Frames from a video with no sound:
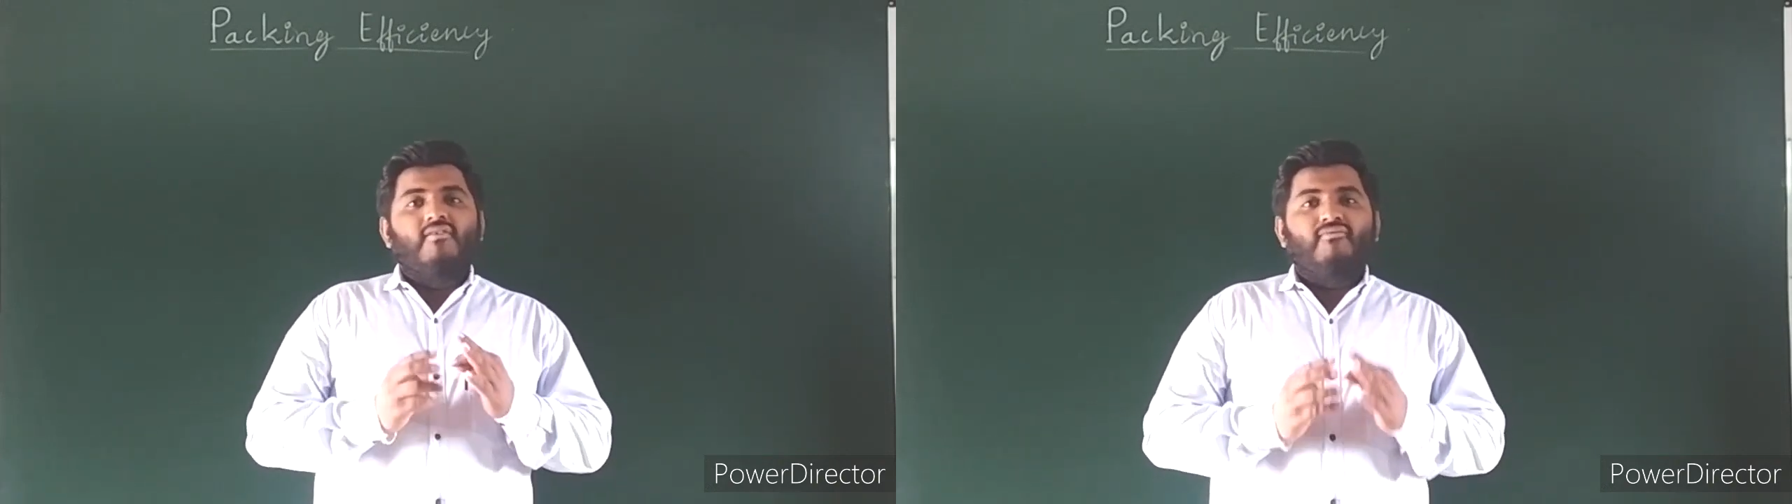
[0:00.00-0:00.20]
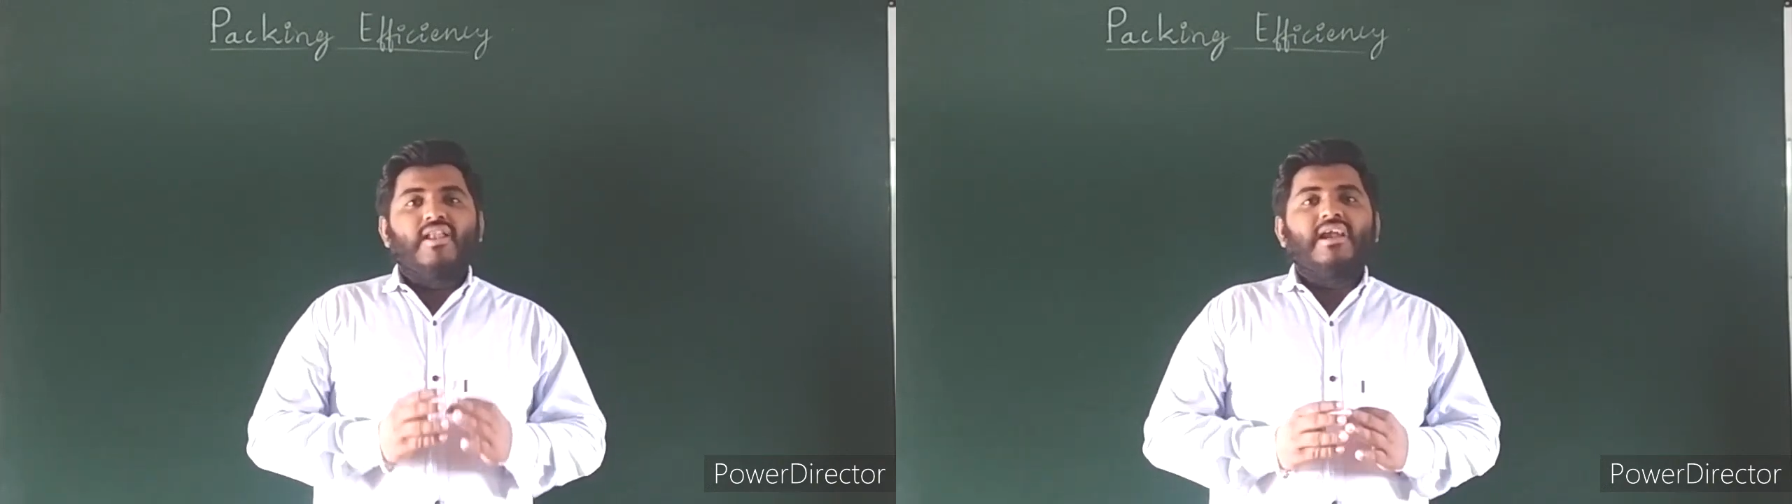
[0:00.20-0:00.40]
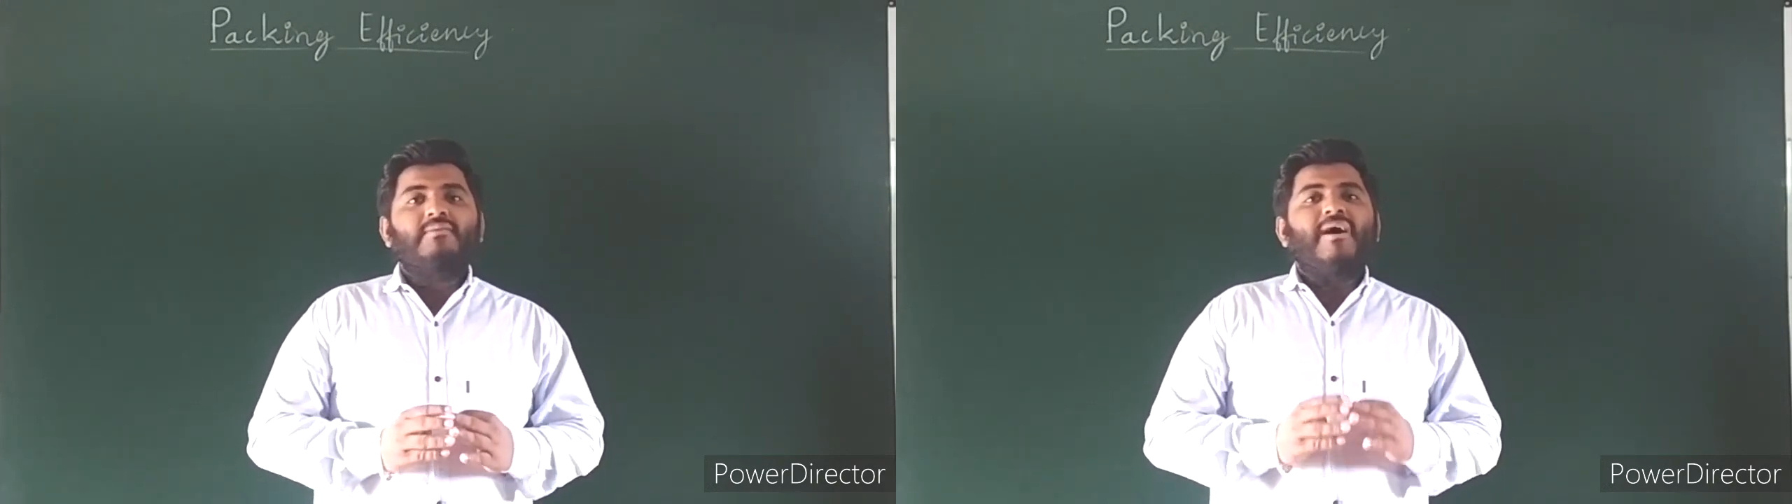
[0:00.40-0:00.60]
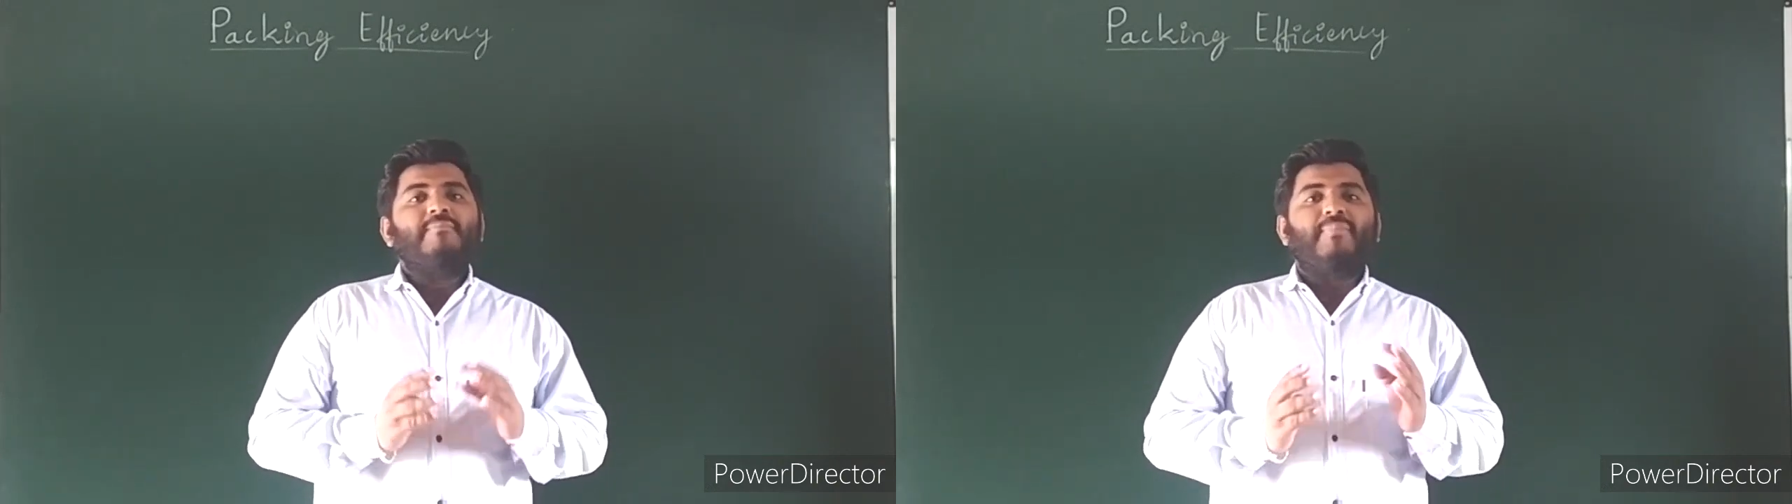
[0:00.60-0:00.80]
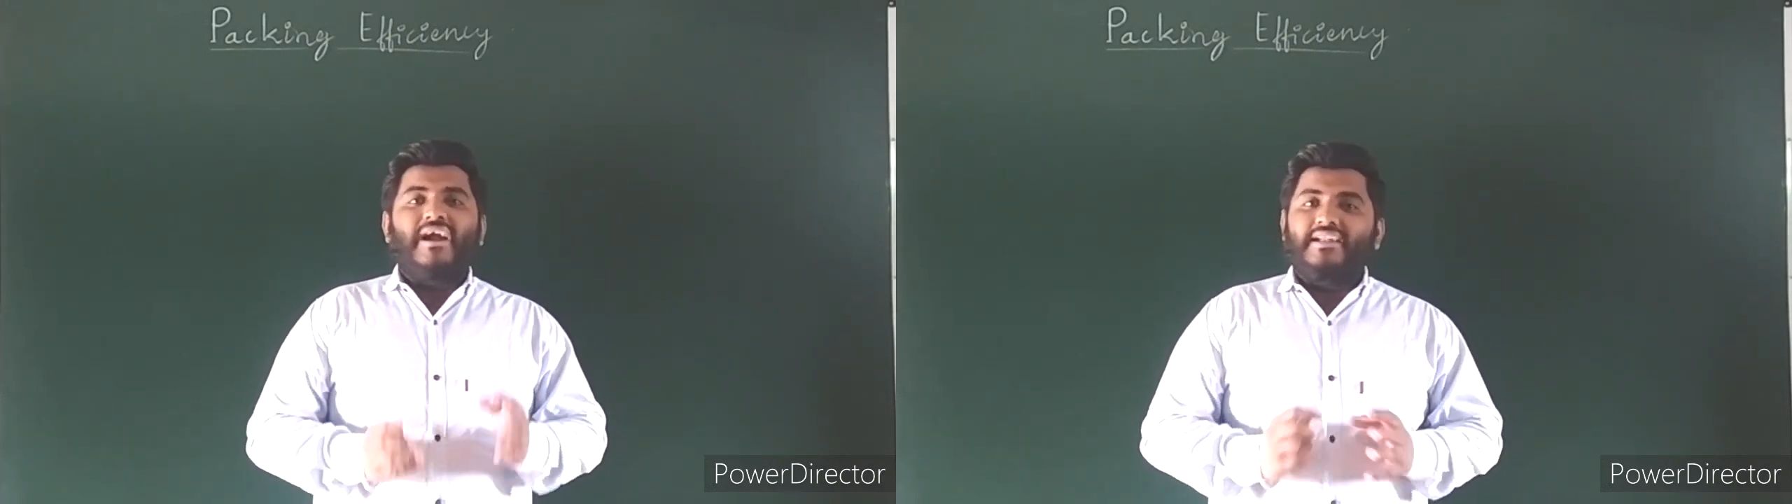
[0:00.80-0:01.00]
filled
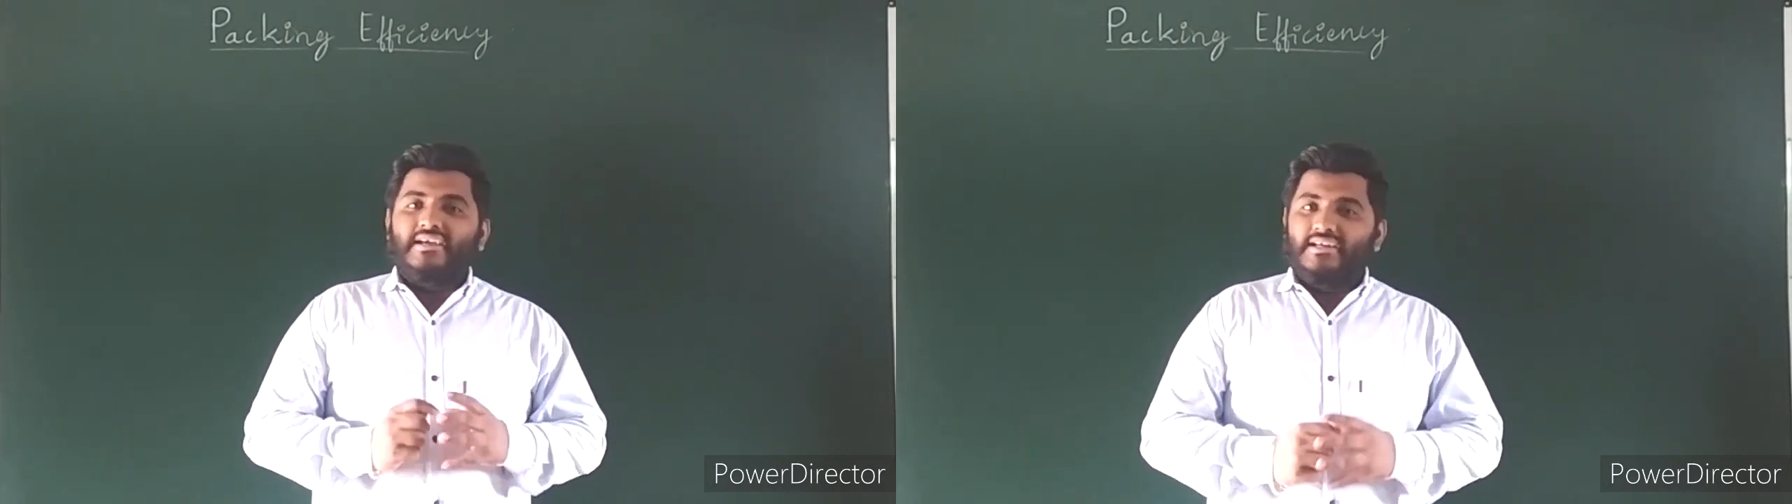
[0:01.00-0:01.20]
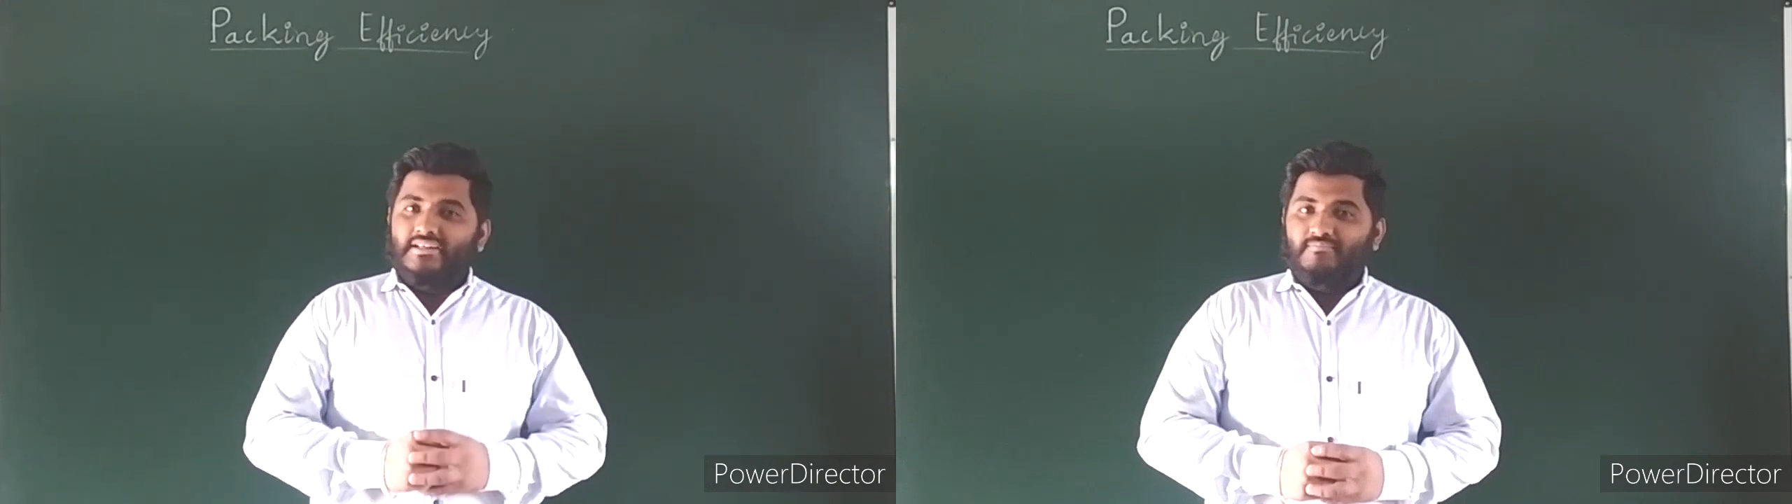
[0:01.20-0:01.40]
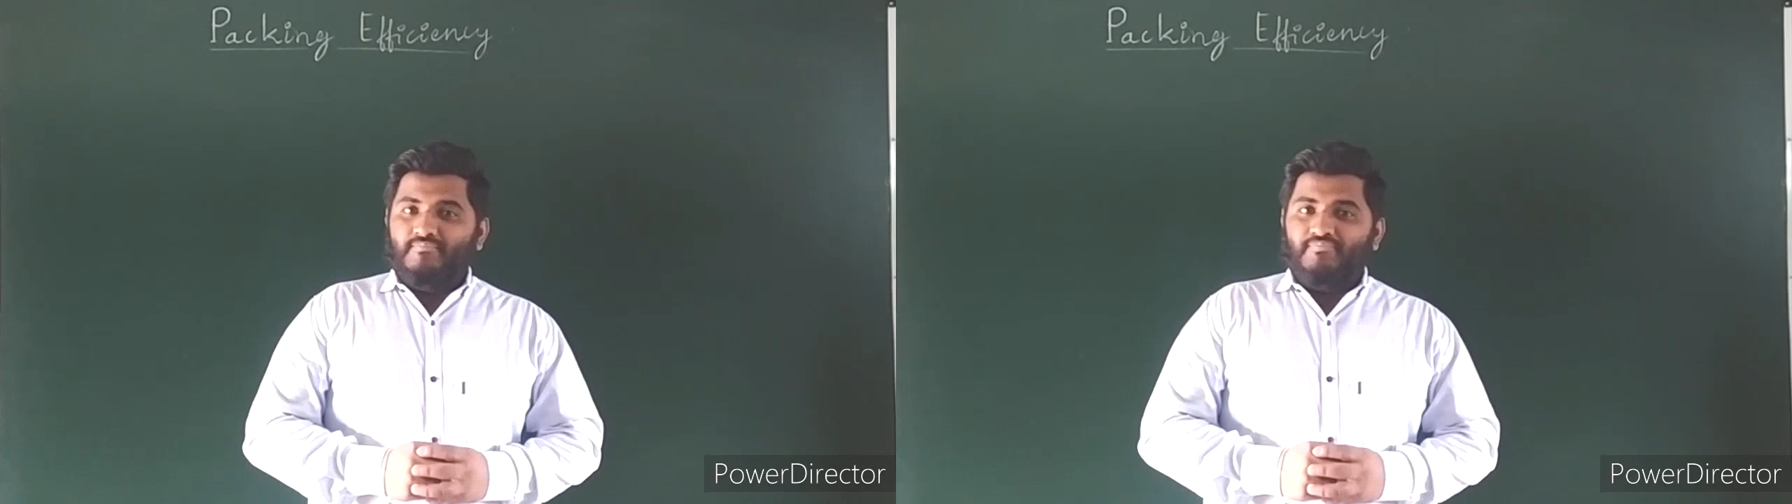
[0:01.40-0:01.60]
by particle